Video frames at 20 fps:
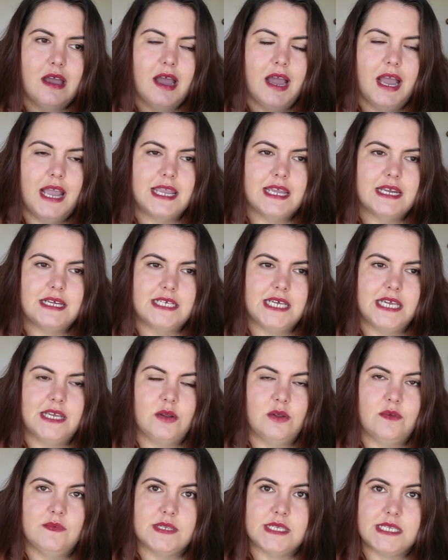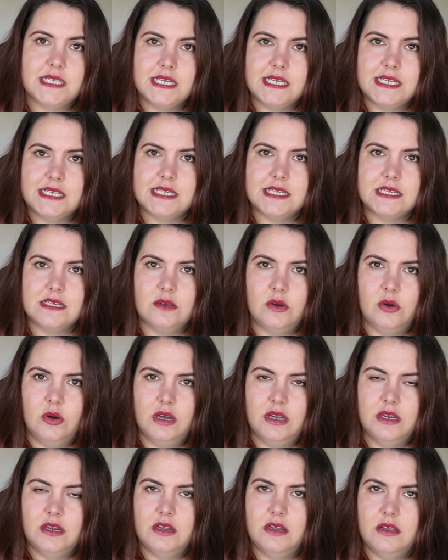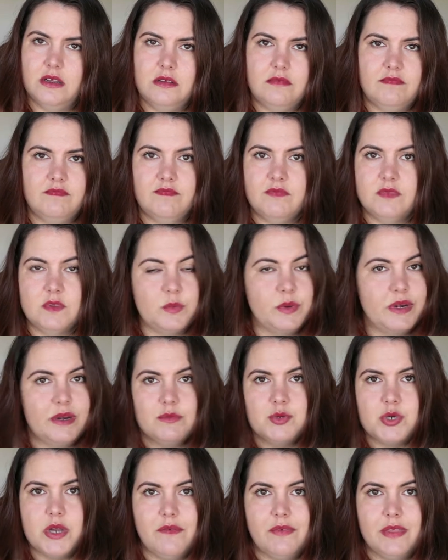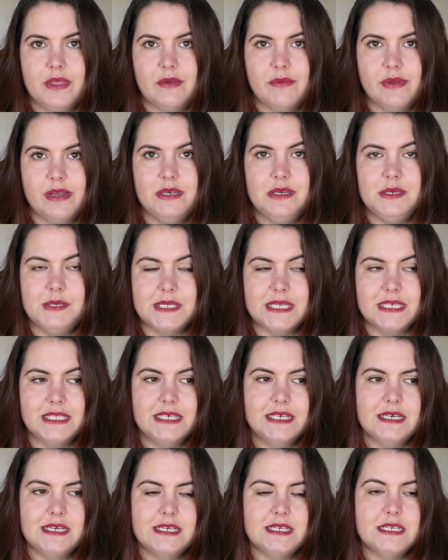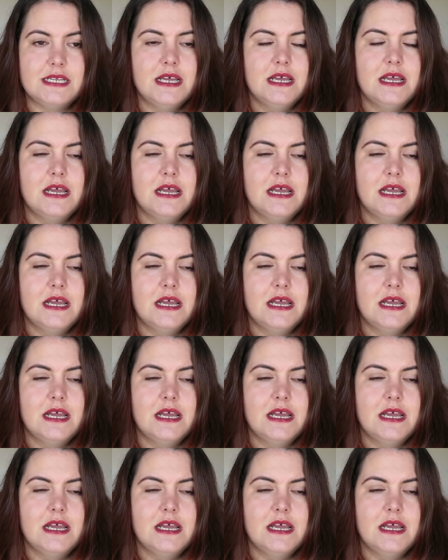I can take it overseas or when I'm traveling around New Zealand.